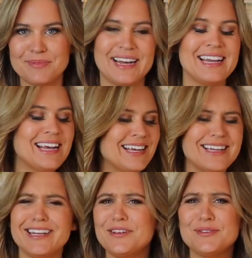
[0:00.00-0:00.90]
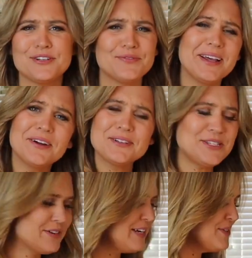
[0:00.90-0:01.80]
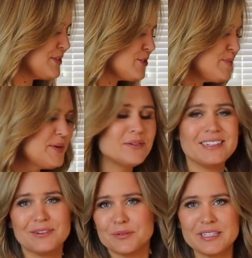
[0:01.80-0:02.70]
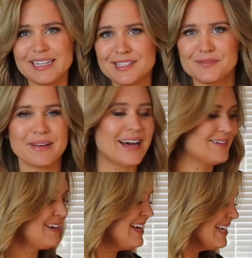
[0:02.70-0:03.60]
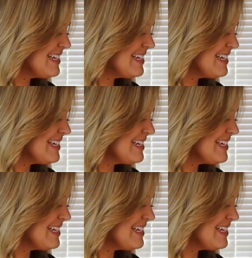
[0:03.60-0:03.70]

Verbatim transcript: but you can use your fingers, you can use a spoon, it really doesn't matter.